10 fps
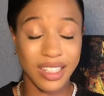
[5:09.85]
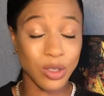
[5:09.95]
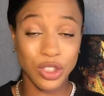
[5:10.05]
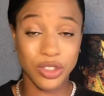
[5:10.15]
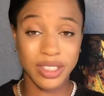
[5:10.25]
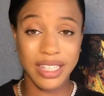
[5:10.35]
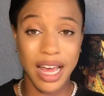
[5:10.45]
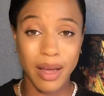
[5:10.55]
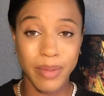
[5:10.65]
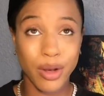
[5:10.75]
Those drinks
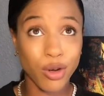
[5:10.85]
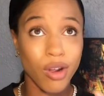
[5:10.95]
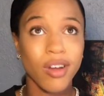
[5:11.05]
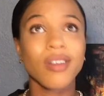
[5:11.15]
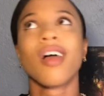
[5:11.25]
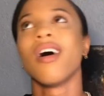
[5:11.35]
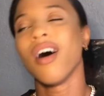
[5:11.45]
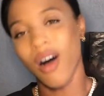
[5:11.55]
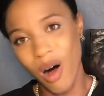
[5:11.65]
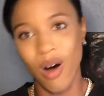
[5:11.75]
had me
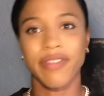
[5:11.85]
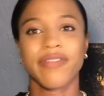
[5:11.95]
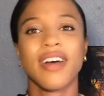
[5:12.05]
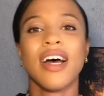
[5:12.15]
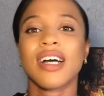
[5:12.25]
off